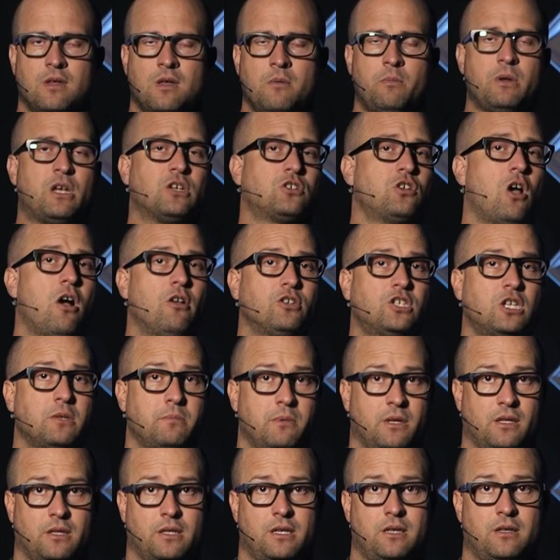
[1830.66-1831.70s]
Because
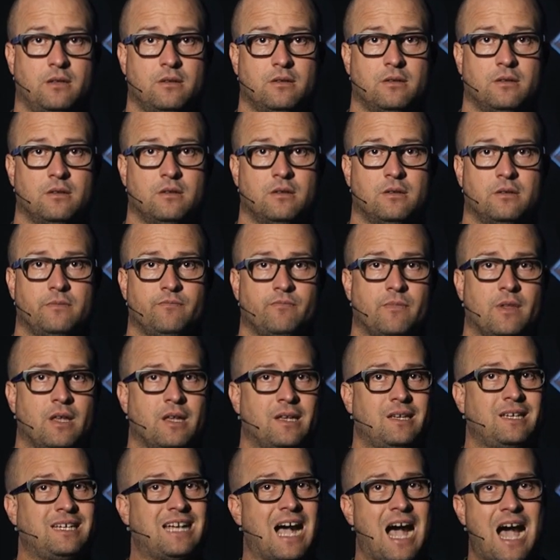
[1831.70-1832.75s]
ultimately,
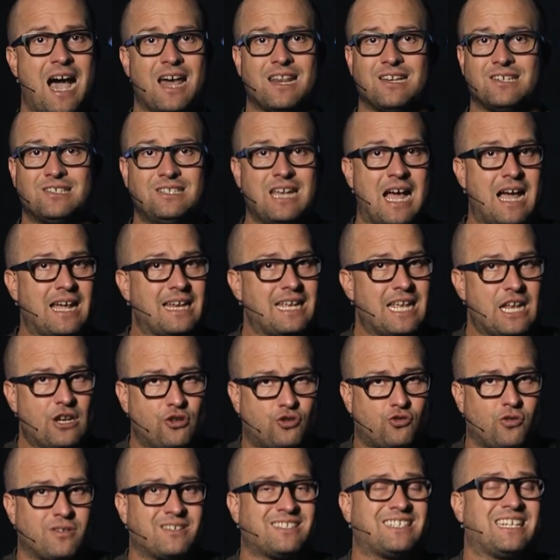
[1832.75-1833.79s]
God is not
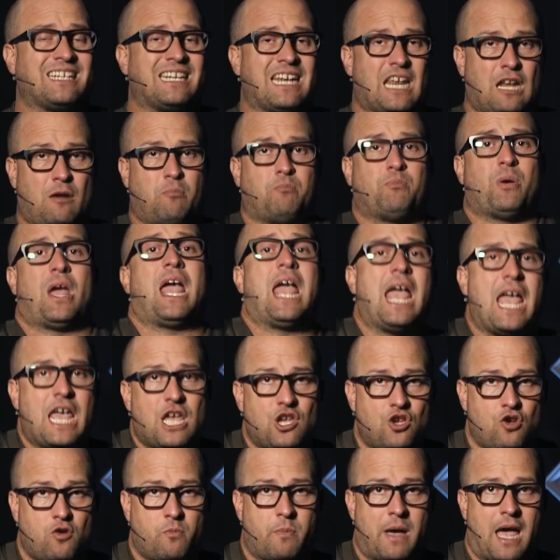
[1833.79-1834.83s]
interested in
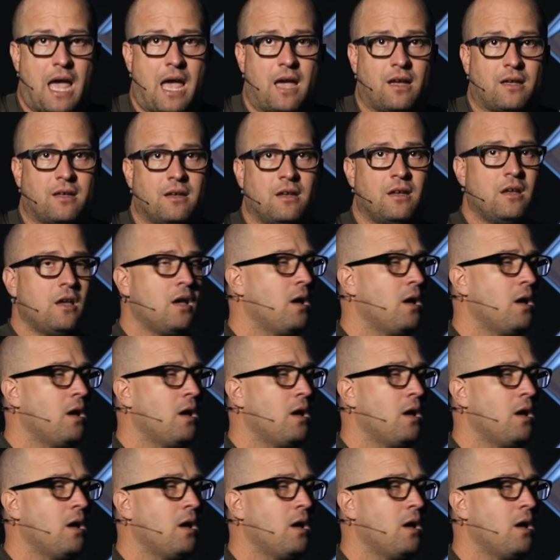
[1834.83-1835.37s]
paying you back,